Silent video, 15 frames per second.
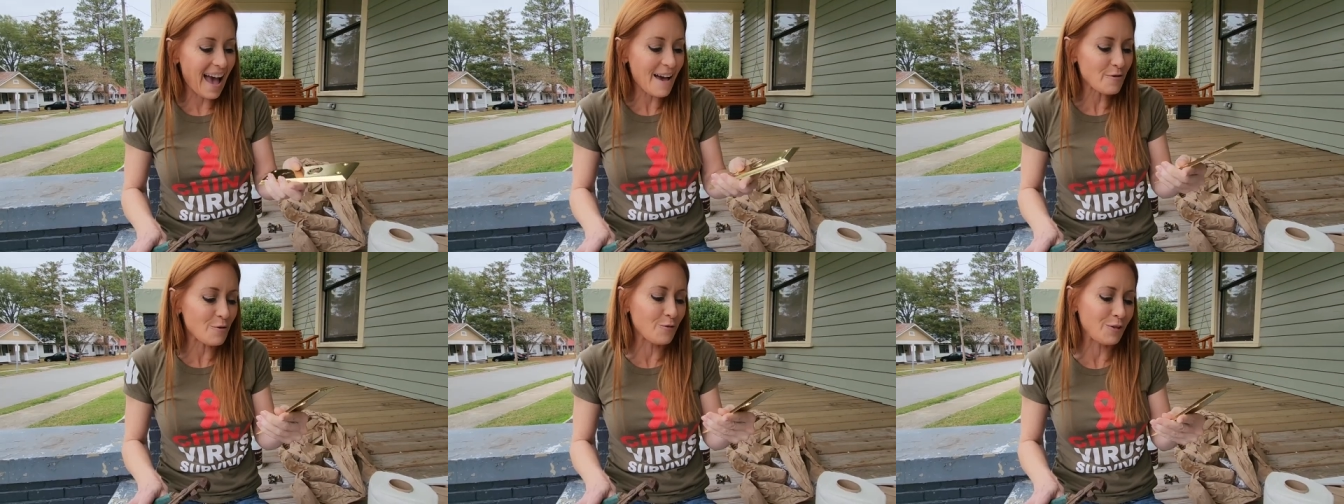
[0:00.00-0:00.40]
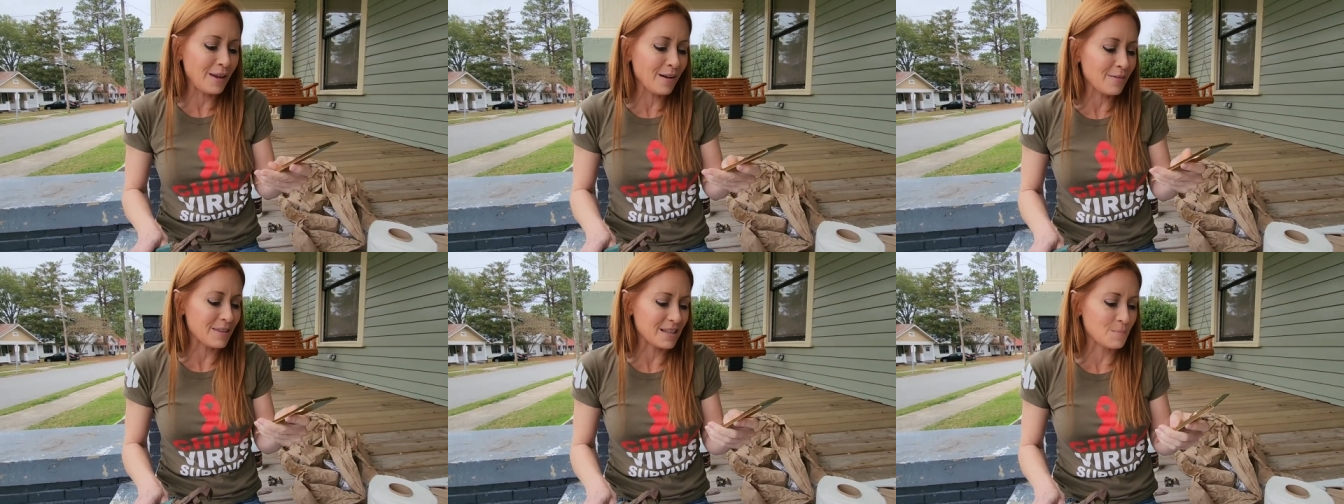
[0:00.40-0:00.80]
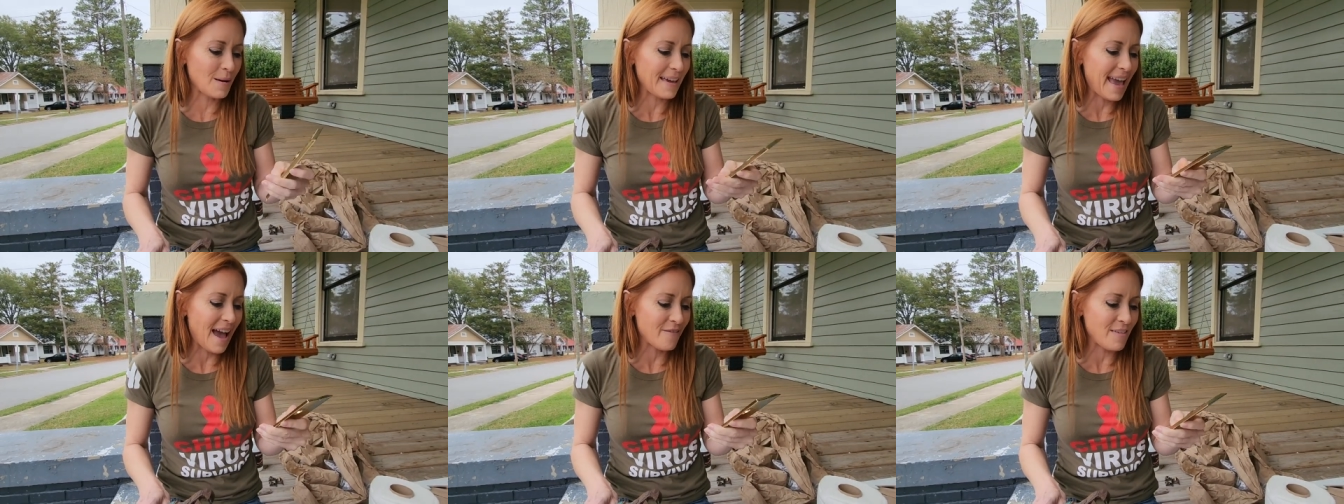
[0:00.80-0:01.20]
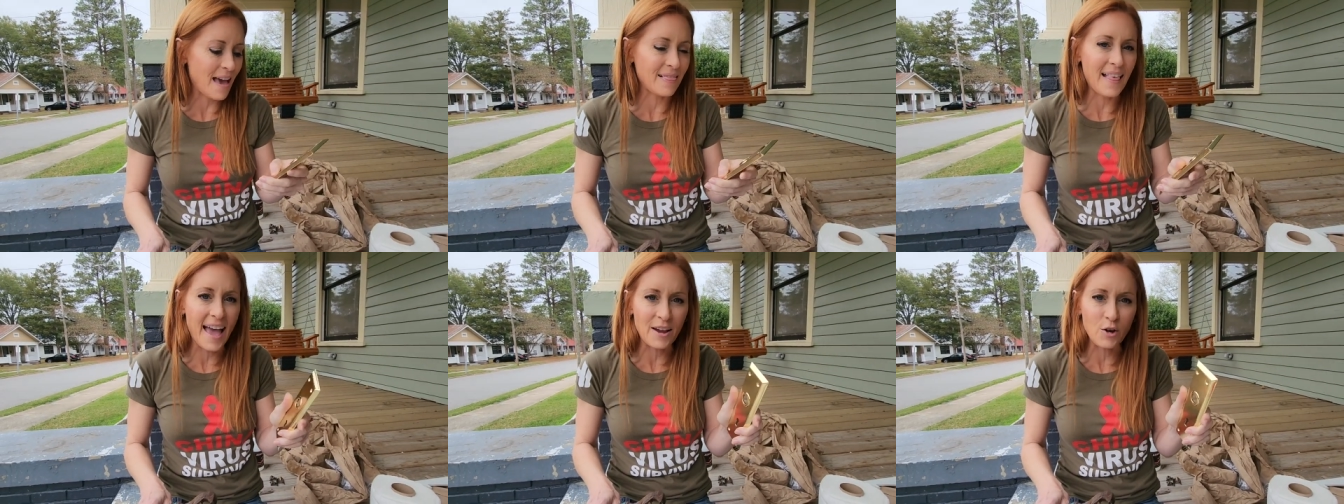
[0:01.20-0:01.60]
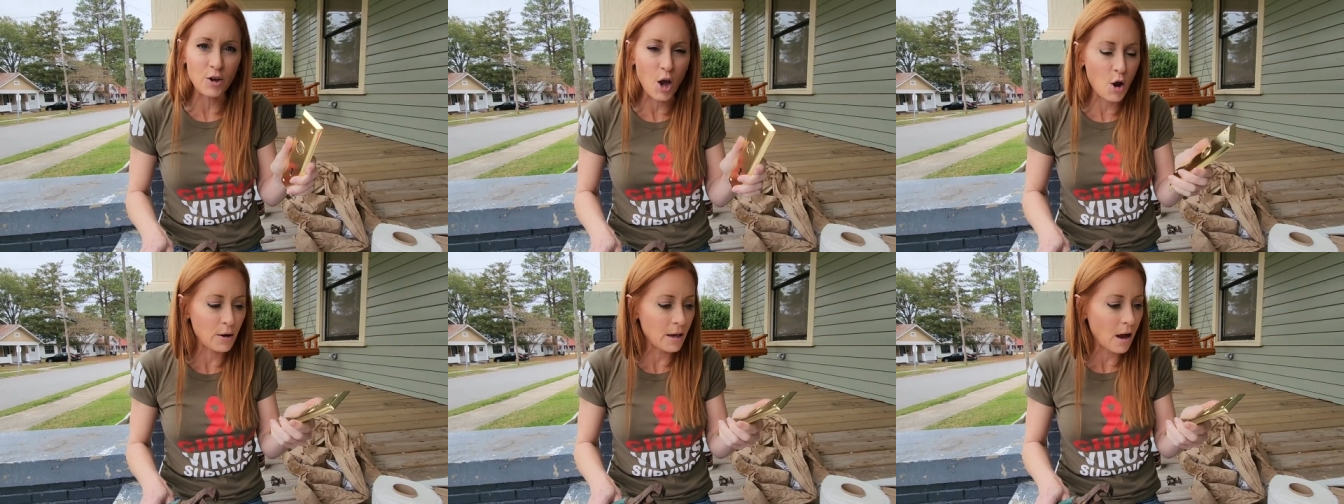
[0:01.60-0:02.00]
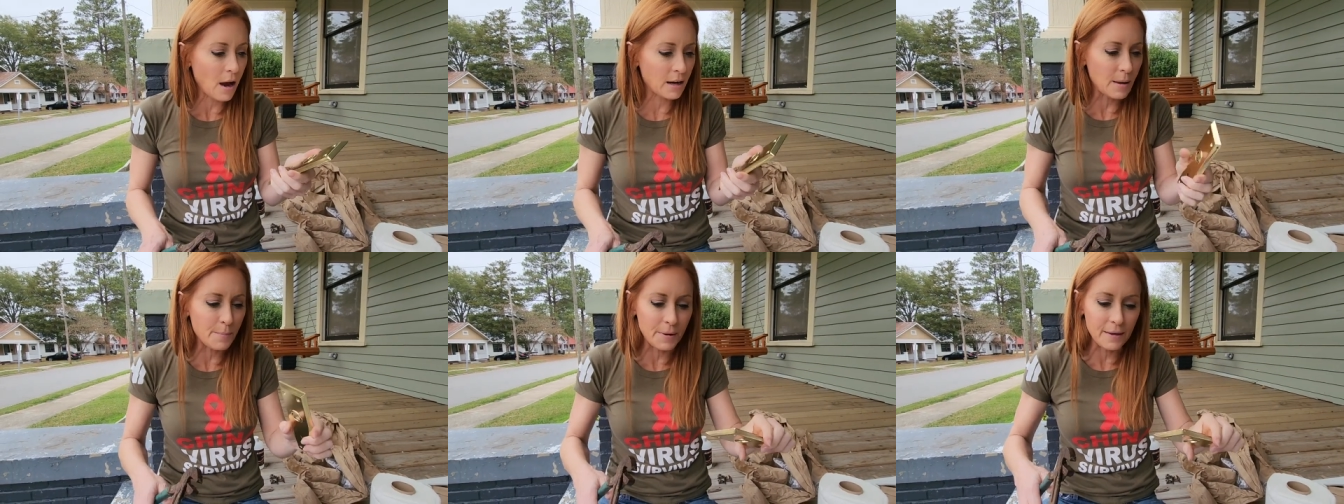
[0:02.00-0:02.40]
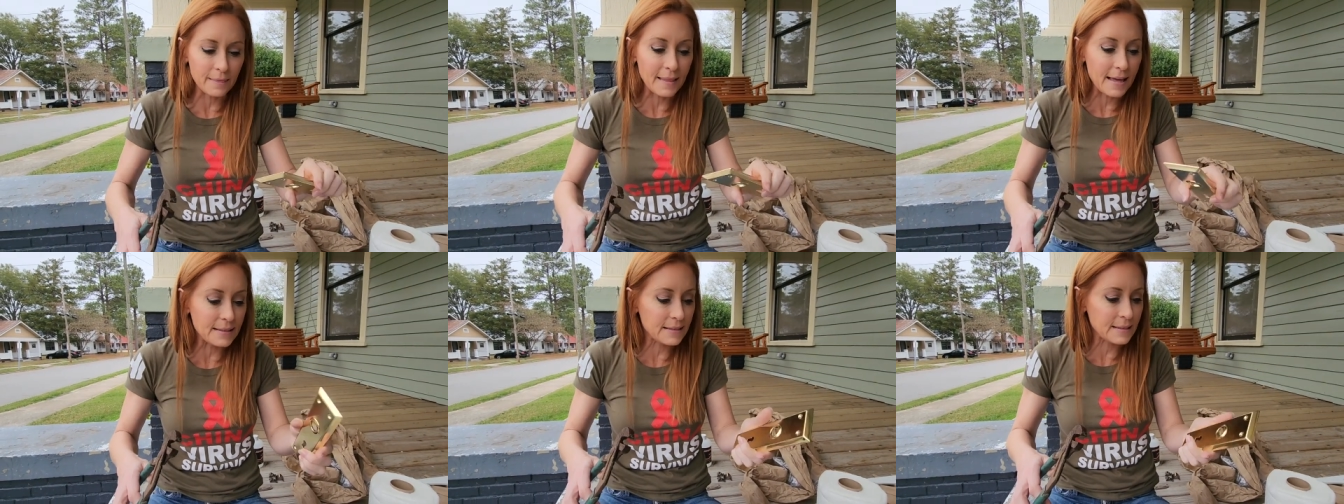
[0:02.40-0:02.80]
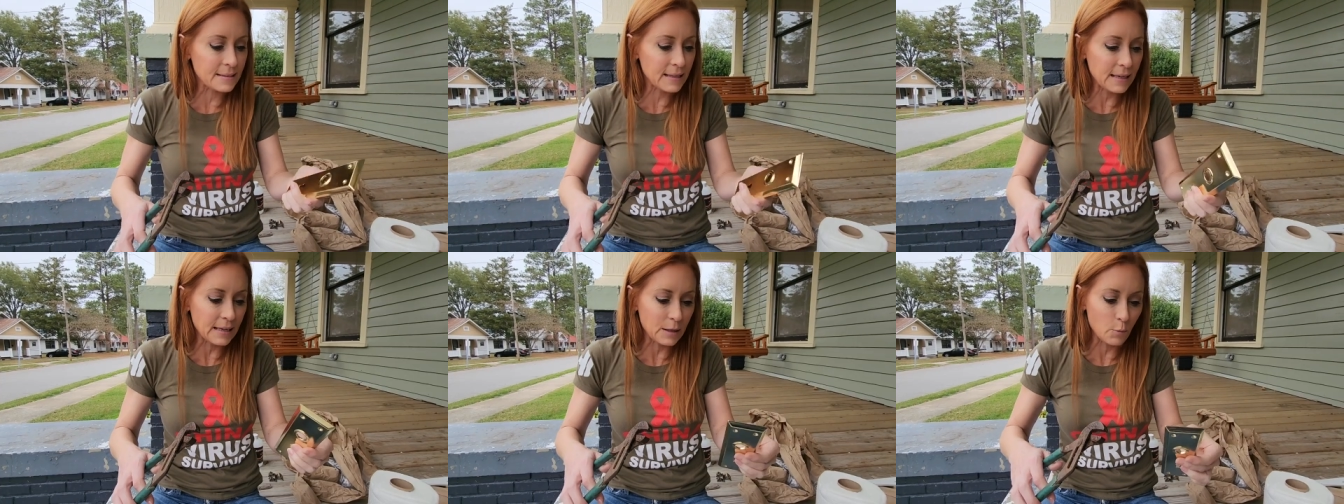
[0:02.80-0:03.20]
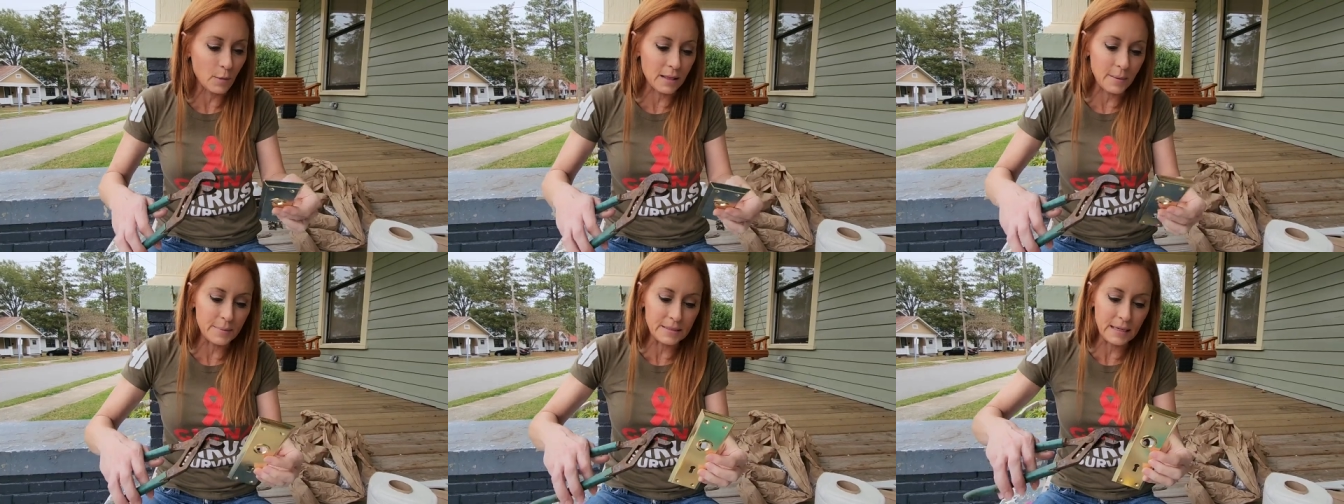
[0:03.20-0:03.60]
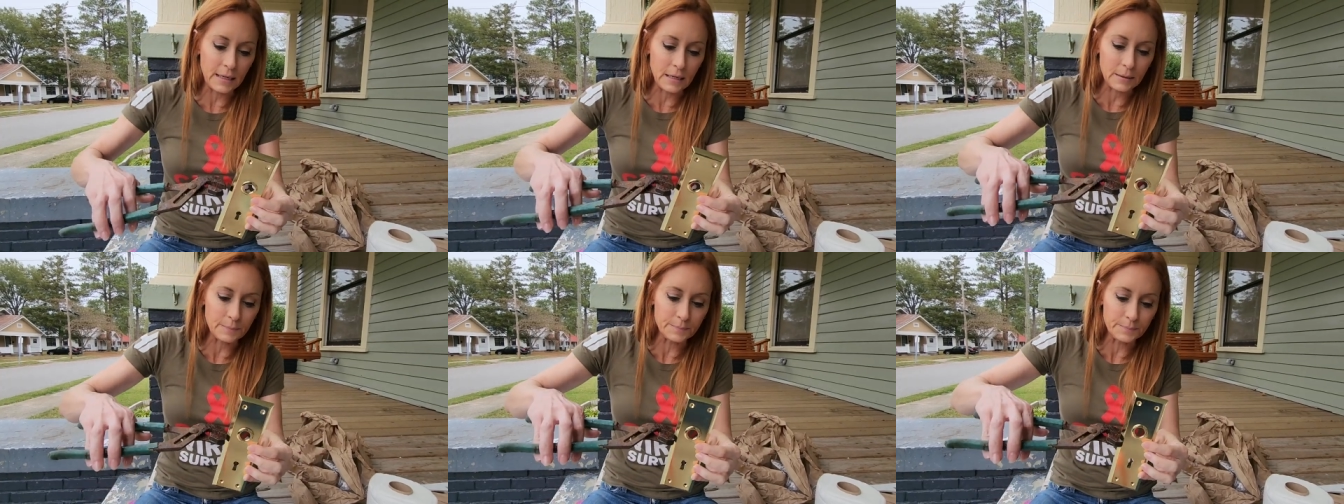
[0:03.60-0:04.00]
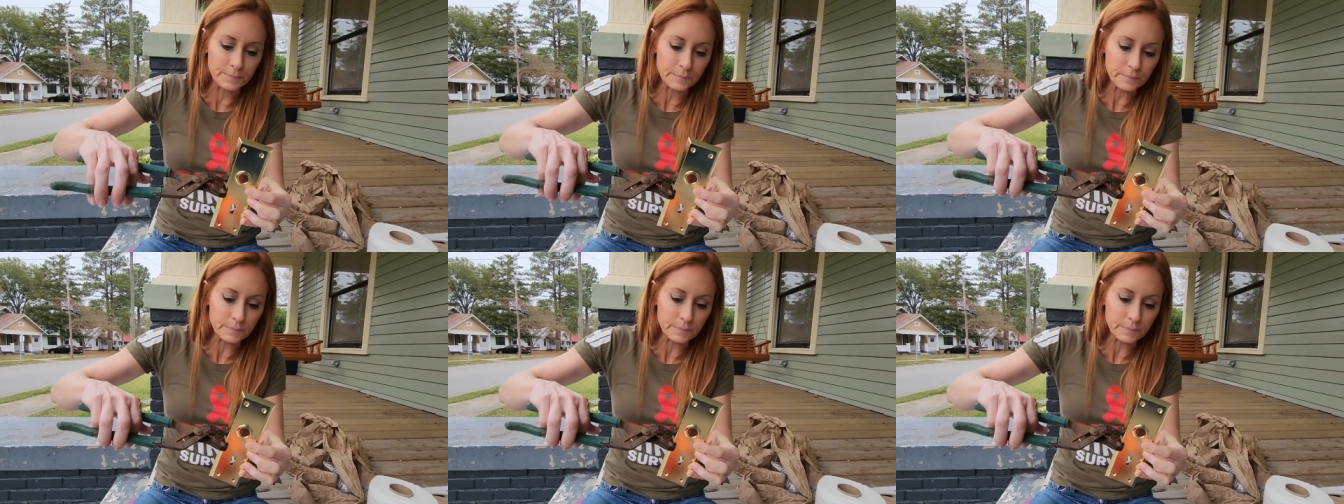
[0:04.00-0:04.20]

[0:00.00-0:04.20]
I have a feeling this might have that lacquer coating on it, but let's see. Will it patina?